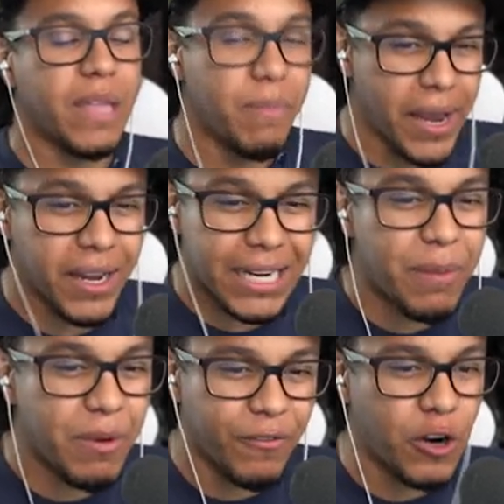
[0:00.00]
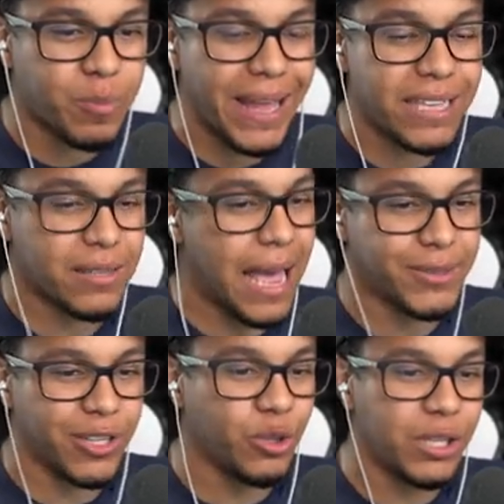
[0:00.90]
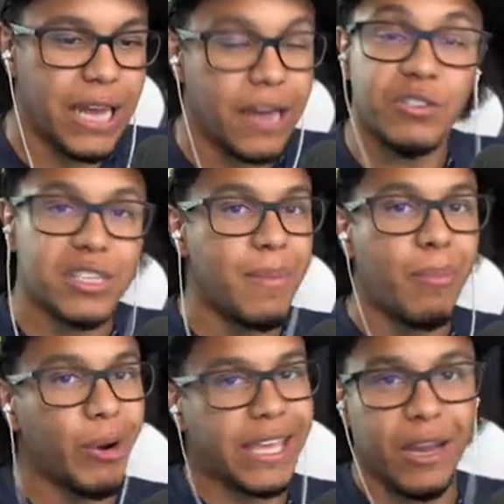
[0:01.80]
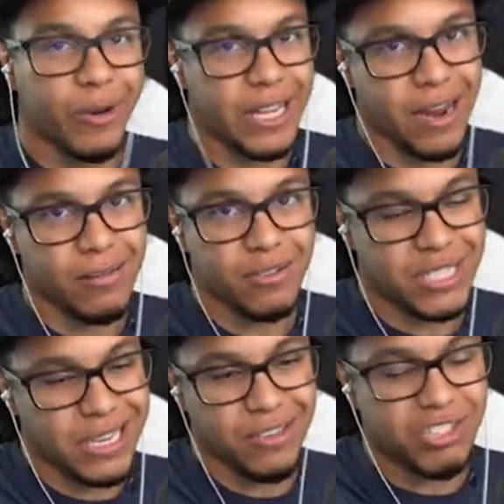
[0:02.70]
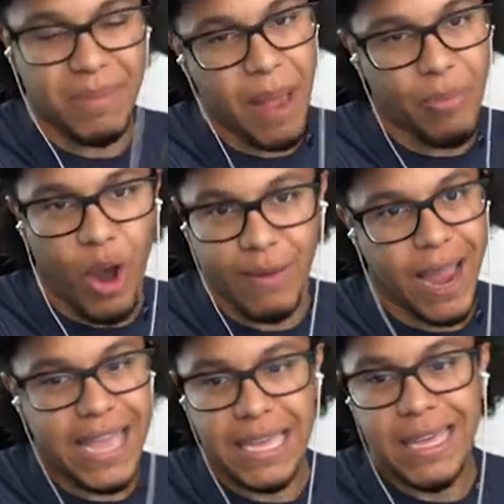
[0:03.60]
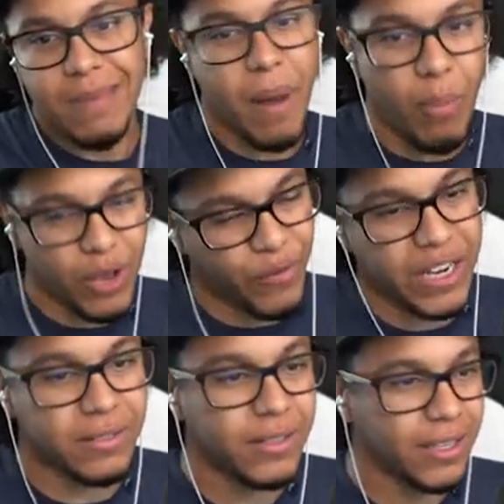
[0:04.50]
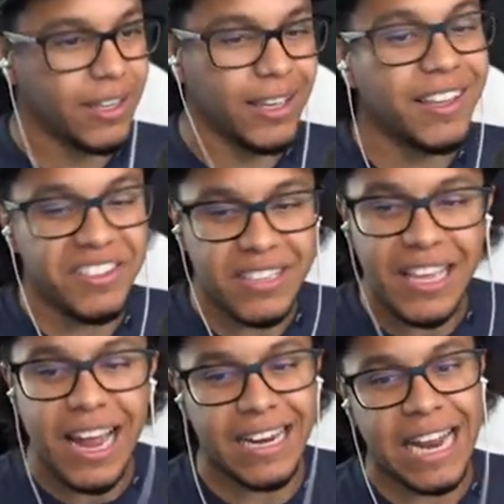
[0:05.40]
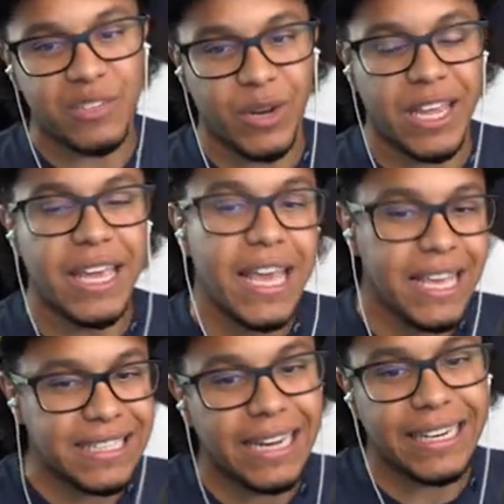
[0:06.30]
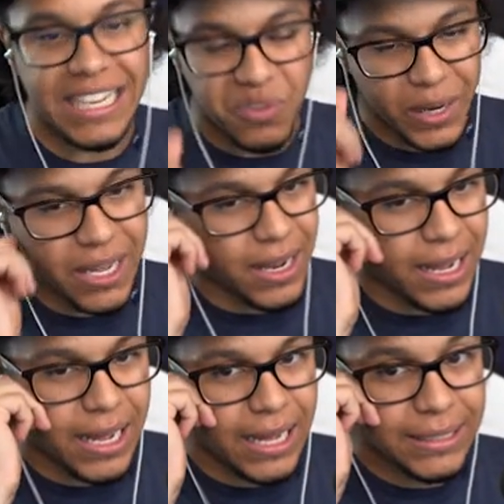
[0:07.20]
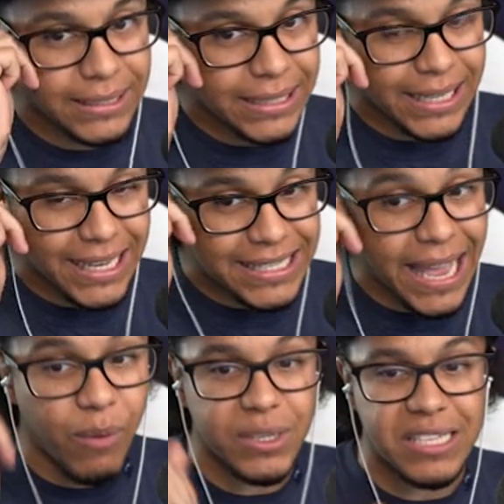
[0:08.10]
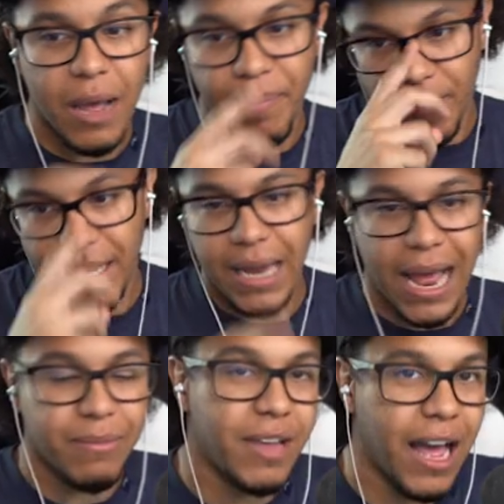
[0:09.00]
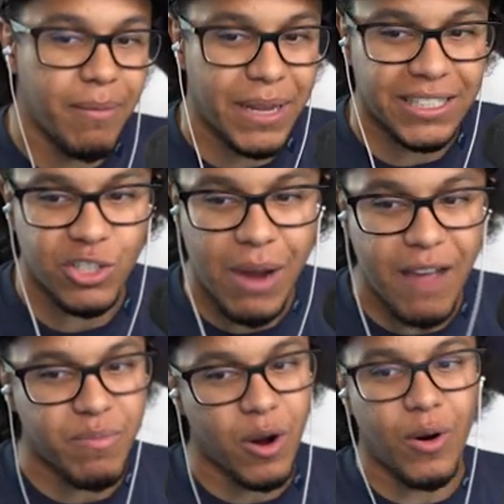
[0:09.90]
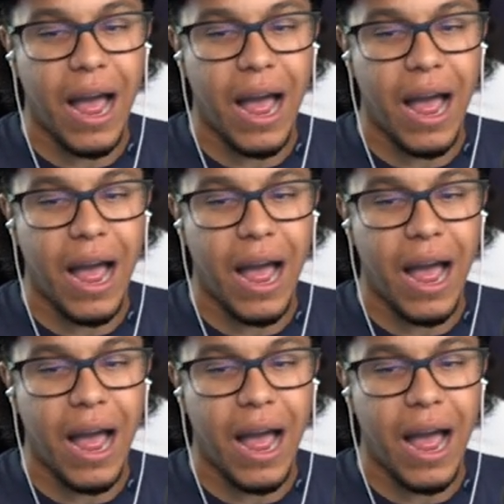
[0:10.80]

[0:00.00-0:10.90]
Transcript: Am I gonna come in first place? Absolutely not. You see my boy Kiri there. You see my boy, right? My boy for the, he's kind of nice with it. He's kind of nice with it. He's saying what's up, but I'm about to drive, bro.